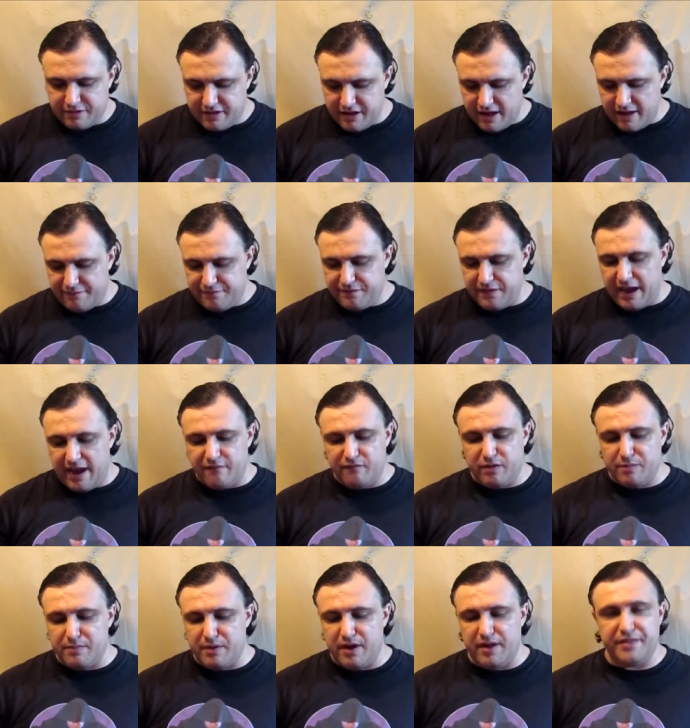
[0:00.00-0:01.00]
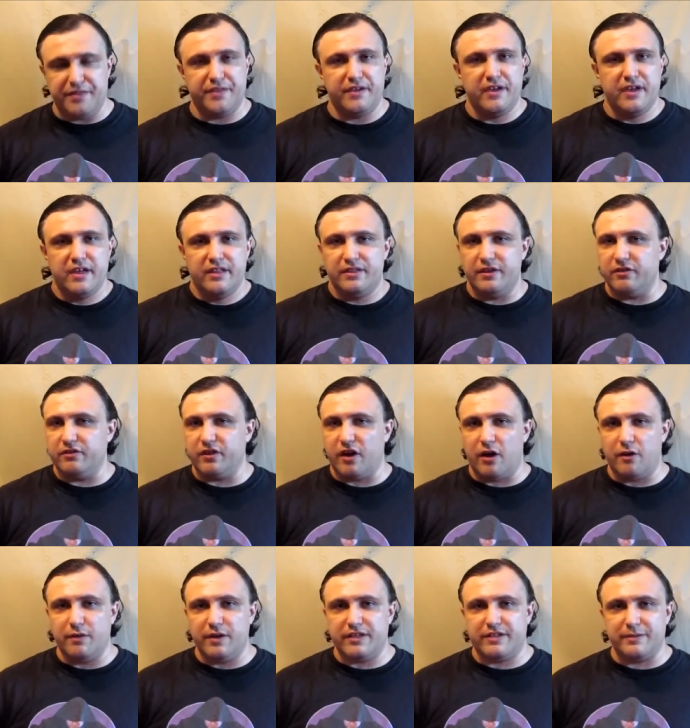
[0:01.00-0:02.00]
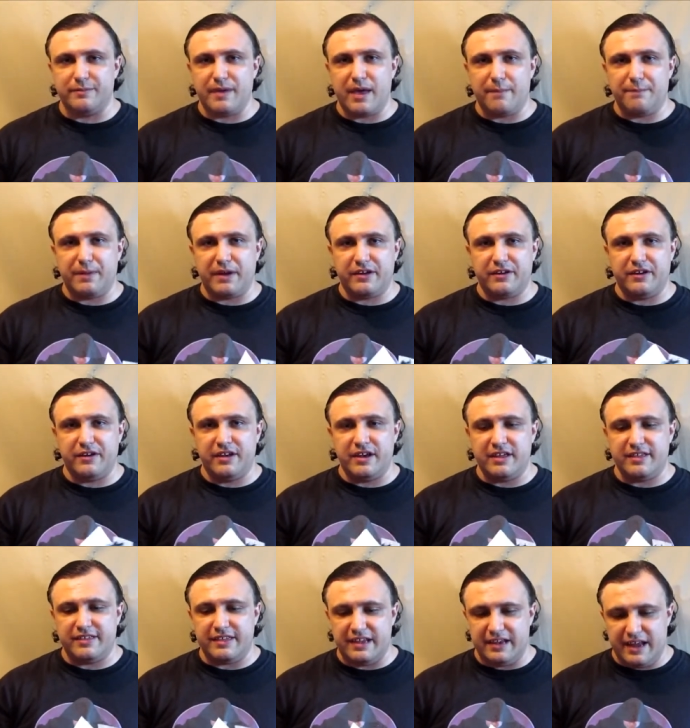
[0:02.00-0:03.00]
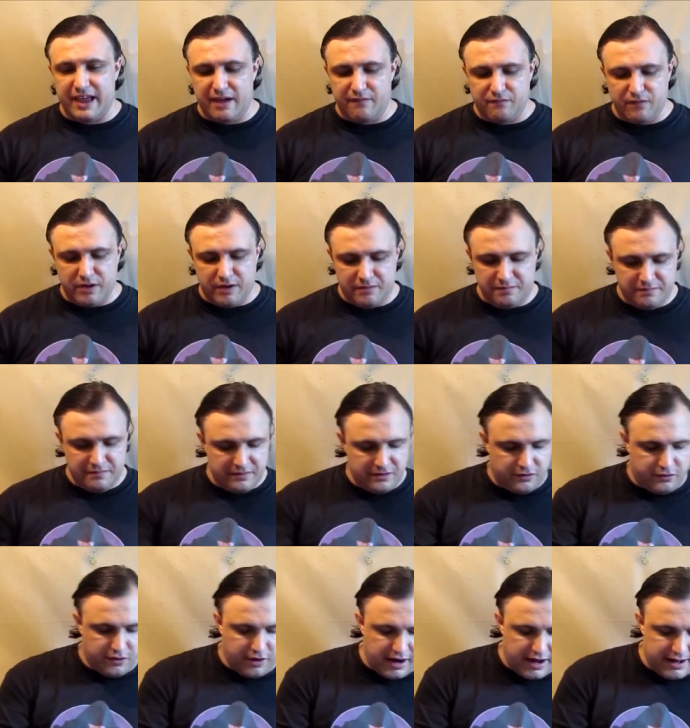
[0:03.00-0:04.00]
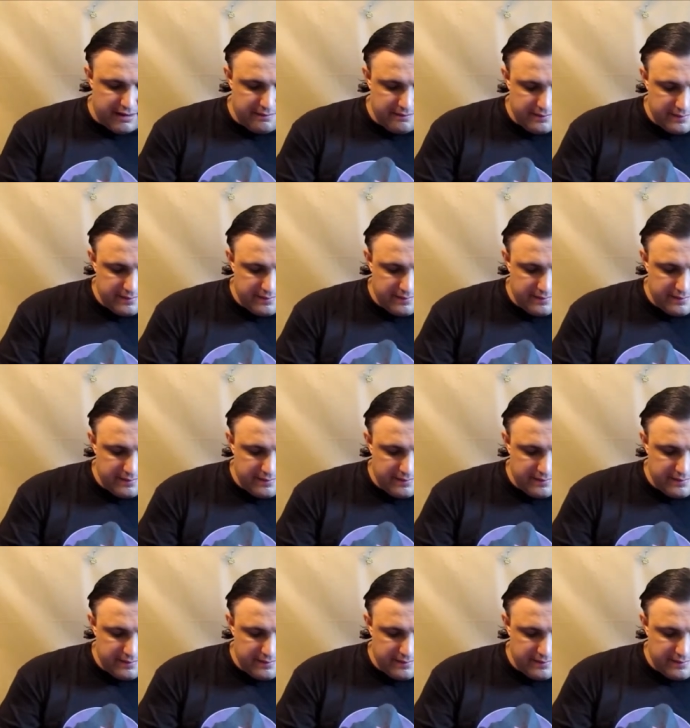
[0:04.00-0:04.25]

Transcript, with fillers: stuff every month. There's always some epic goodness in every crate.